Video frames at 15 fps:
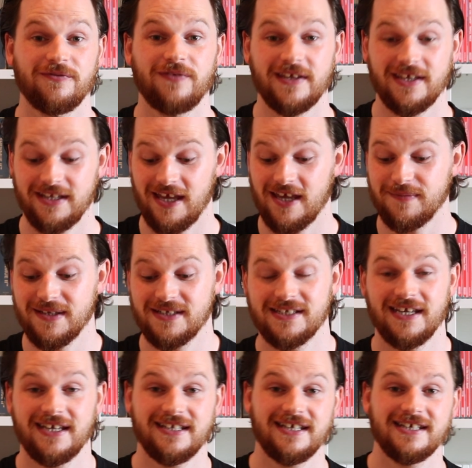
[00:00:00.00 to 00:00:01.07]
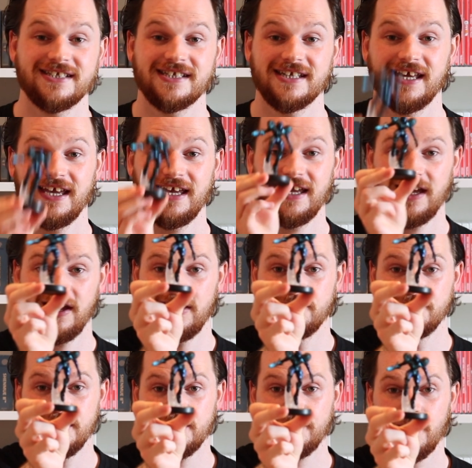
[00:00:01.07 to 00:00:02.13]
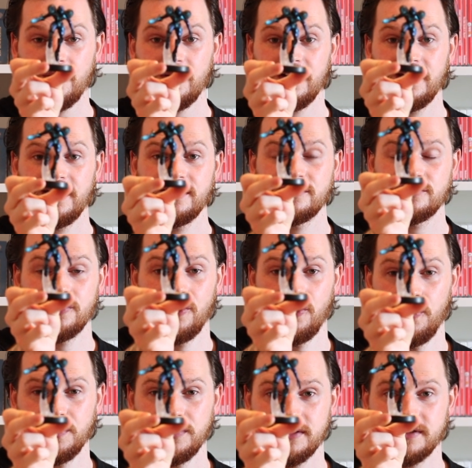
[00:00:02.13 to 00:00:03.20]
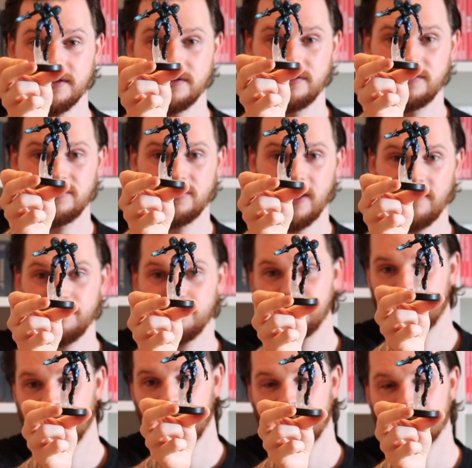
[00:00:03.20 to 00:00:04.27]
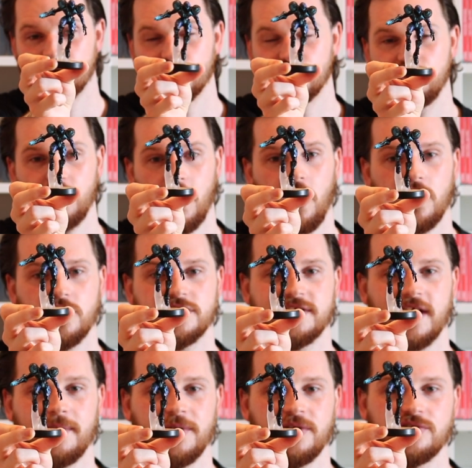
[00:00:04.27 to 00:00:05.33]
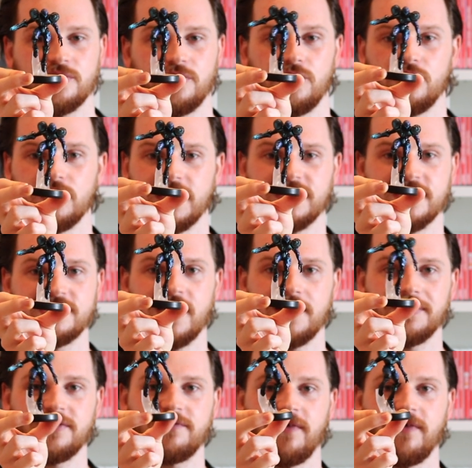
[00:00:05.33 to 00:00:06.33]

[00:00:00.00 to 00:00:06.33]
think you'd hear me saying this, an Amiibo. So this is, I think it's just Dark Samus, or like the Samus